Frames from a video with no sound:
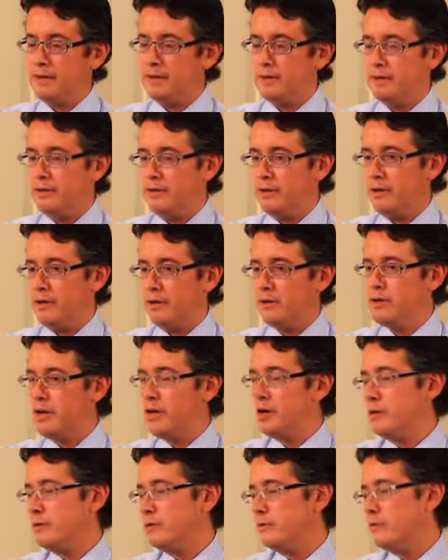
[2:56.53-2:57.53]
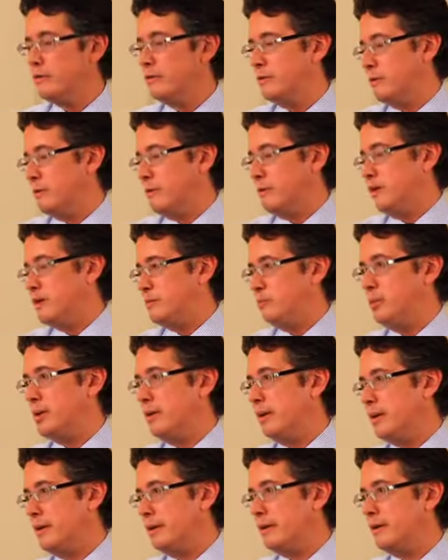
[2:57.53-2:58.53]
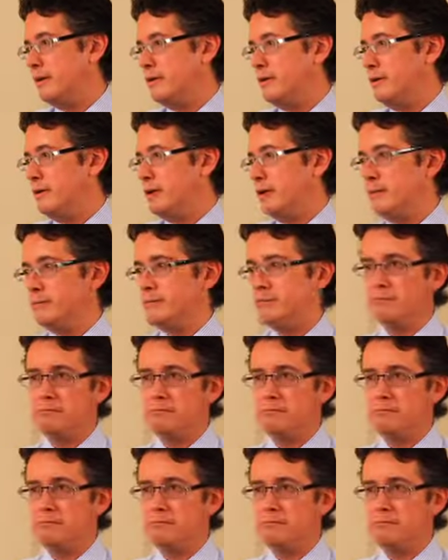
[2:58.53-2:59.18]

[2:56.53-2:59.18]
that are known as being, you know,